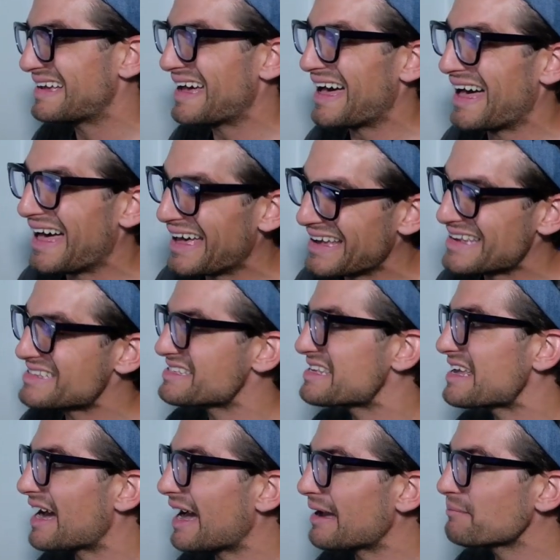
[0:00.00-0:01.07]
I see,
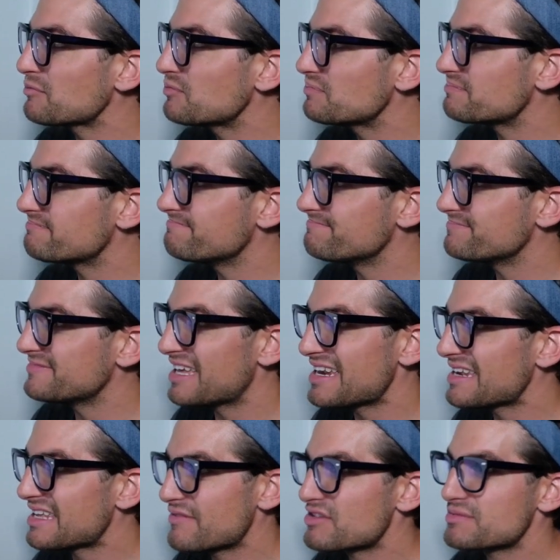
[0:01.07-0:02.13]
I'm, they
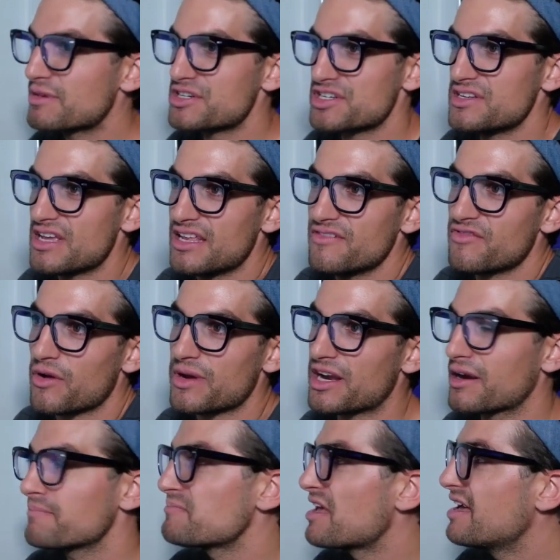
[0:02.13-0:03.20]
didn't give us much info
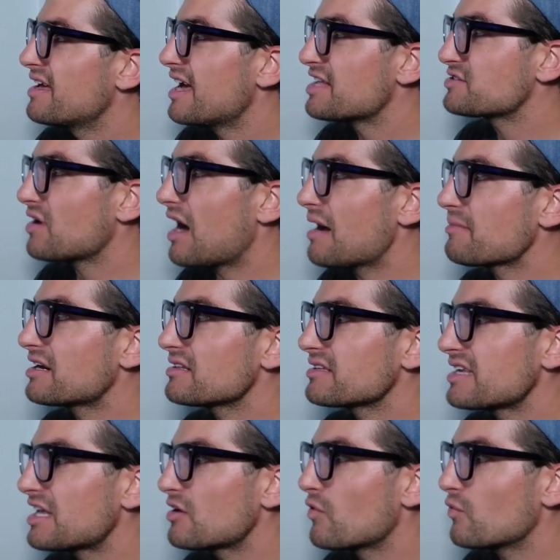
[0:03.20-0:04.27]
here. And so I'm gonna
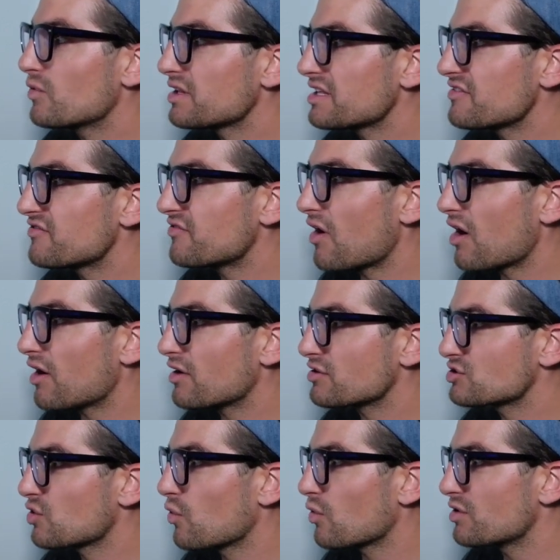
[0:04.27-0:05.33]
lean really far
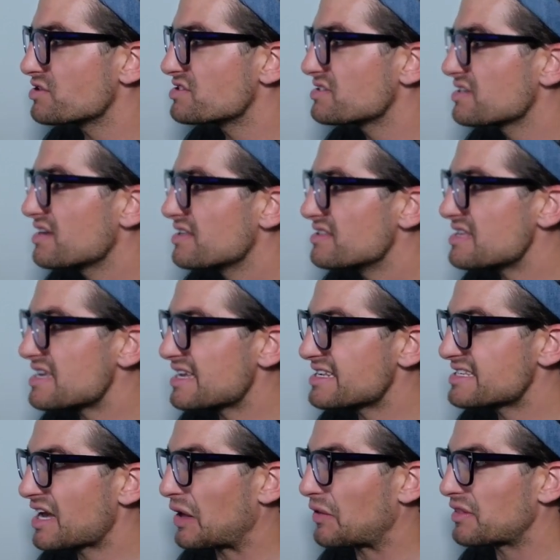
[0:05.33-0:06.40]
towards the
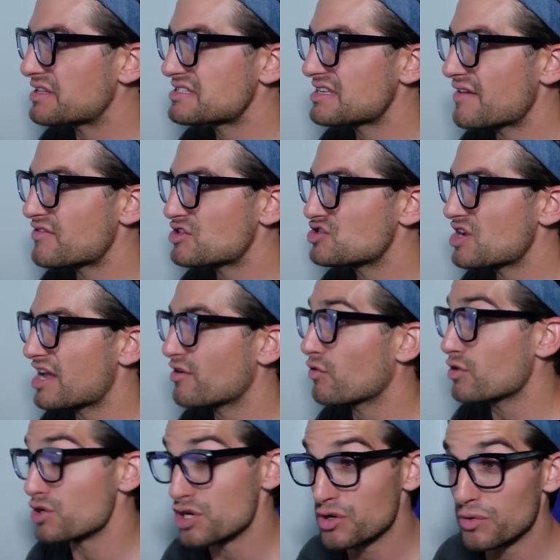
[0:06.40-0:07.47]
Intel seventh gen or
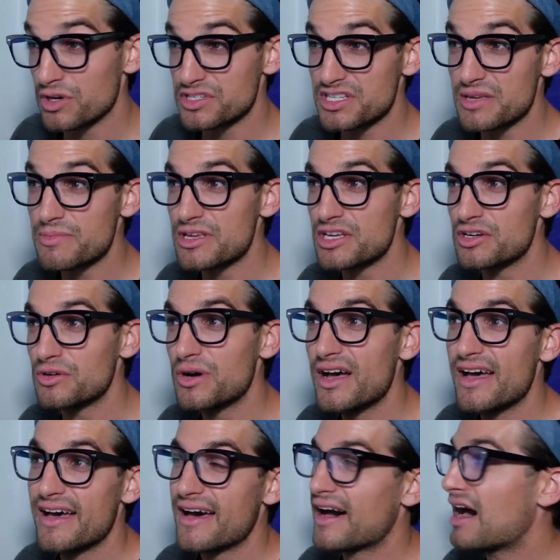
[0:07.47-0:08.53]
newer C P U.
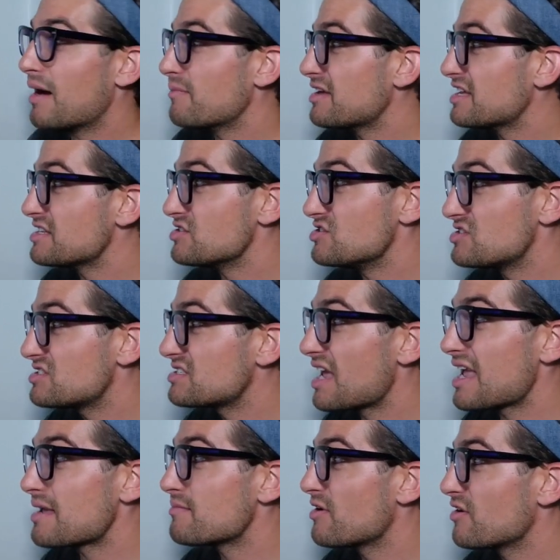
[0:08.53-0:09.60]
Um,
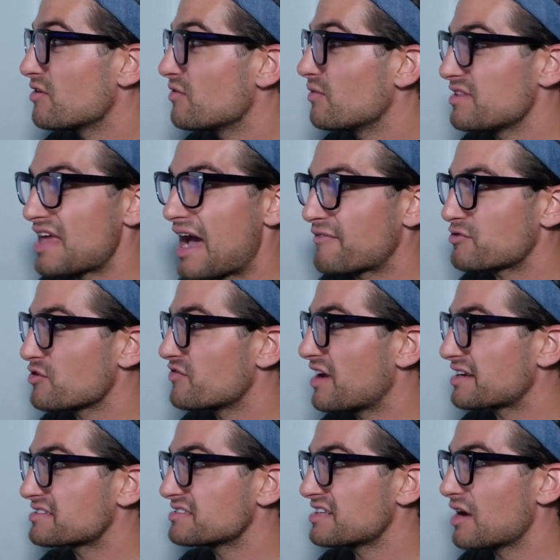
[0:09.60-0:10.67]
same with After
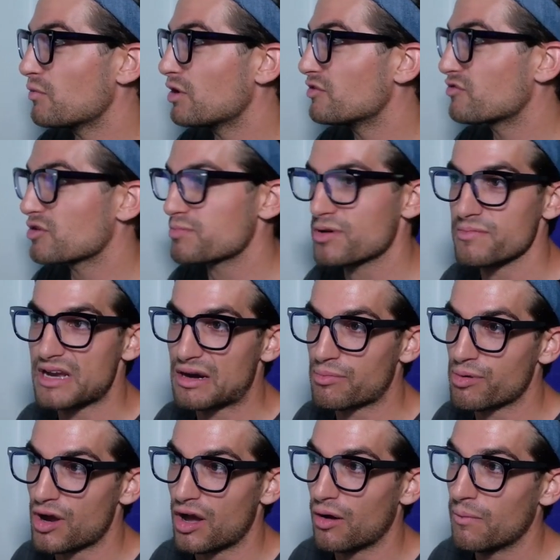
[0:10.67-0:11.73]
Effects as I would for Premiere
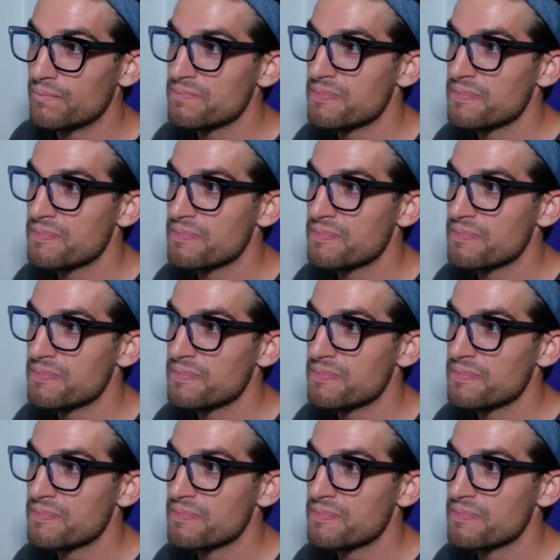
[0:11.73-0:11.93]
Pro.